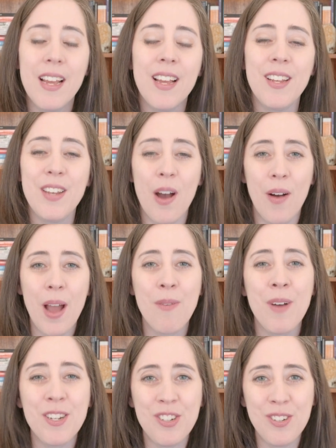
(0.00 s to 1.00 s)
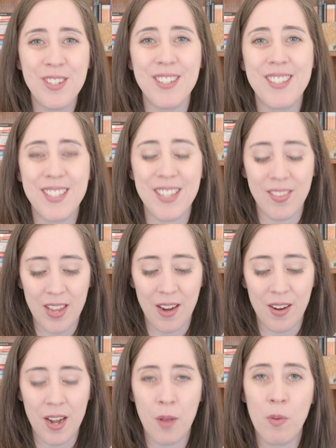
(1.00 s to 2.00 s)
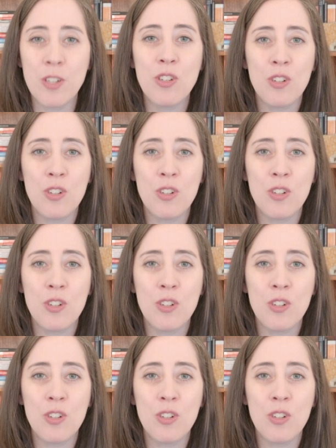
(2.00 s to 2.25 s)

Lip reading: No, I want you to sit there and I want you